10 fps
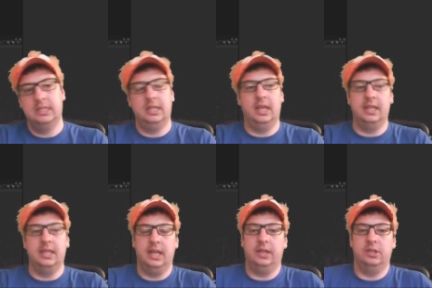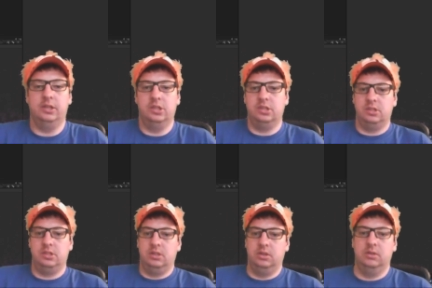and then I could just
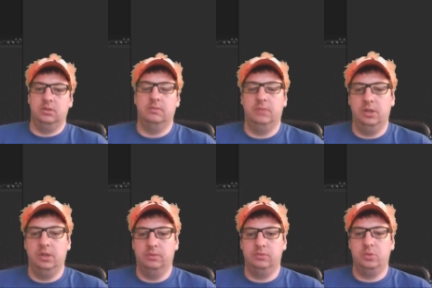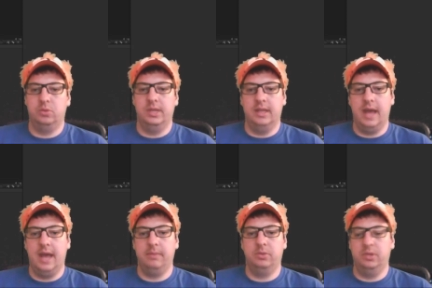tween that
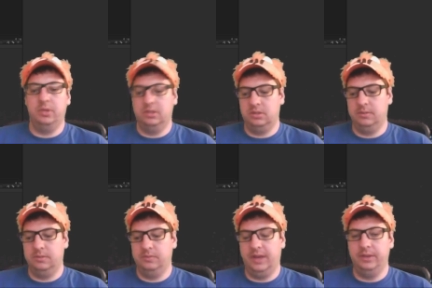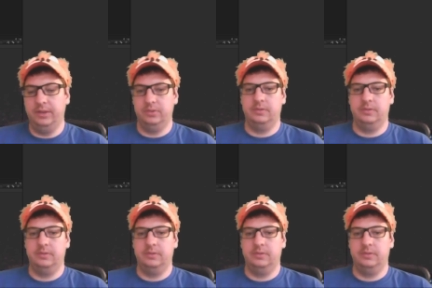between some values.